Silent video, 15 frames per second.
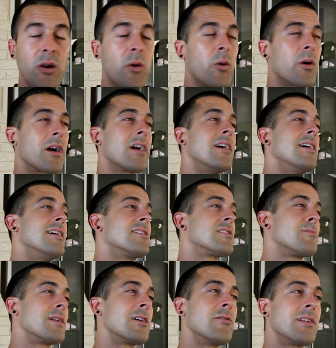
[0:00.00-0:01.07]
or
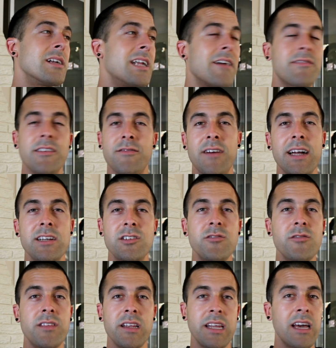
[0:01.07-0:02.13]
somebody who didn't have to fight
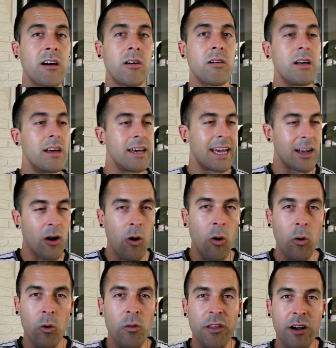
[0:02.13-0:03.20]
tooth and nail and
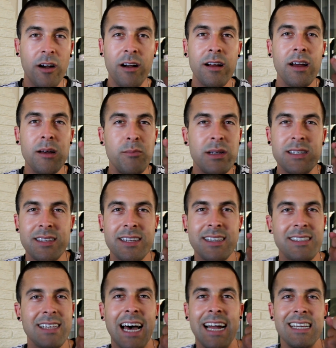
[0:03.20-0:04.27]
hold their
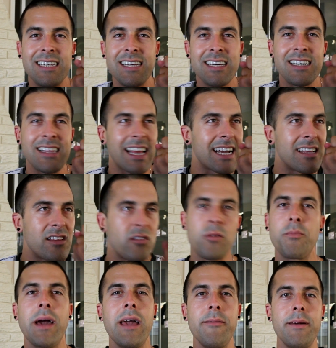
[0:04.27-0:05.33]
business idea like a little
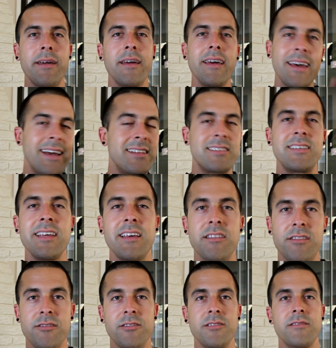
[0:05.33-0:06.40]
baby and see it
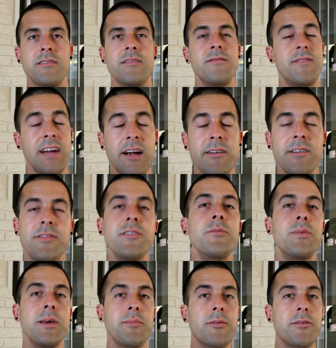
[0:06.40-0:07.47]
through. Very few
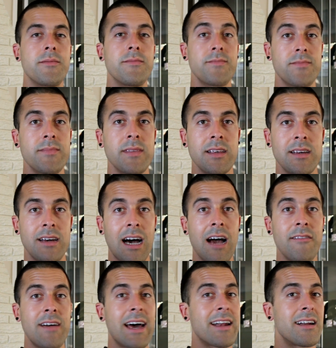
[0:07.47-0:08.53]
people.
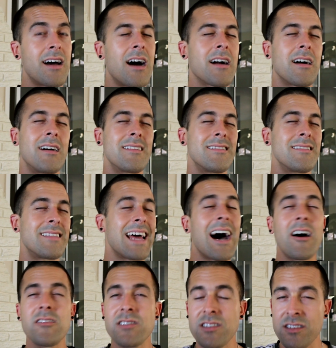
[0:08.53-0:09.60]
I've had to knock on
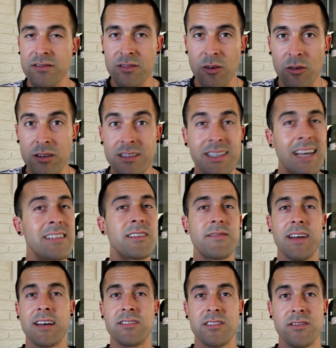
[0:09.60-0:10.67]
thousands of doors, tens of
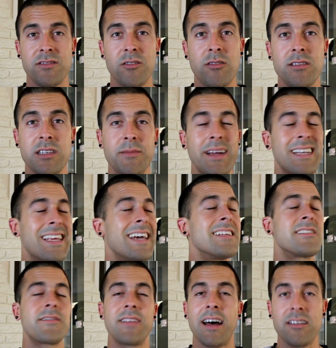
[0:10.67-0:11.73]
thousands of doors, and make
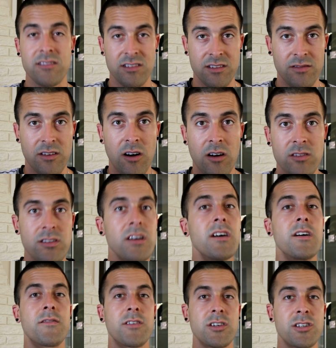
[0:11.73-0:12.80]
tens of thousands of calls
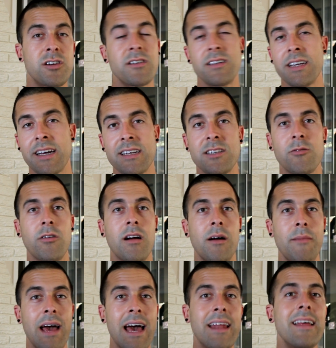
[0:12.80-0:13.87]
for sure to get to where
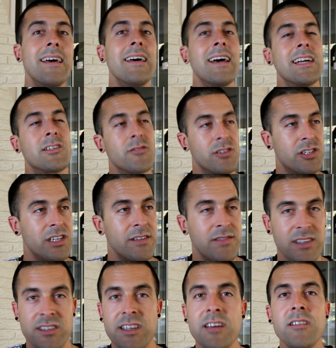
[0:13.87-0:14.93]
I'm at and to achieve
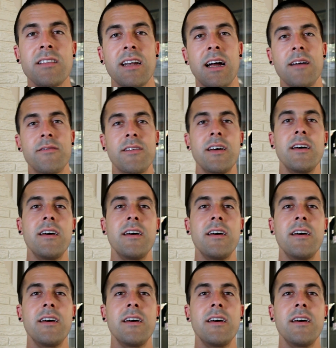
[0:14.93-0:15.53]
the skill that I've